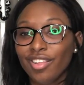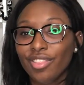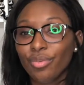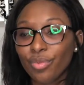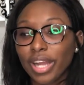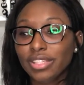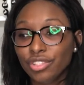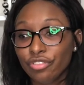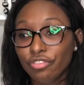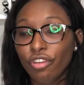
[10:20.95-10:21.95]
the right
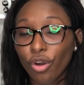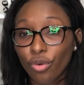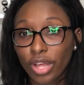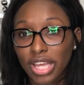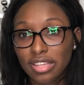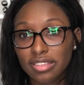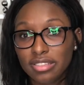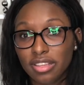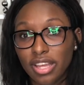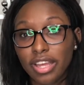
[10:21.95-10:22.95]
to vote
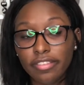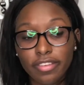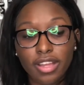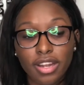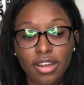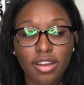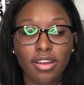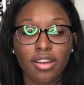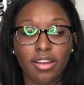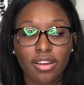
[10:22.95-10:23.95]
is even
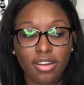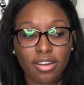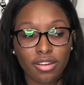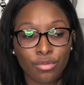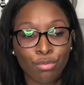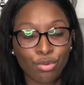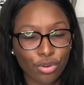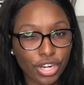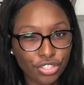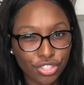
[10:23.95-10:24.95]

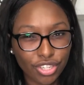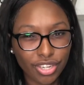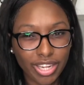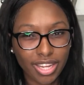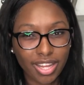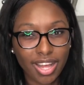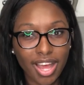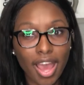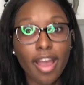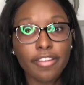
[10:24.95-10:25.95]
pressuring
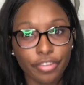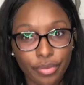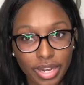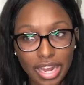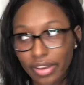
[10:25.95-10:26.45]
everyone now.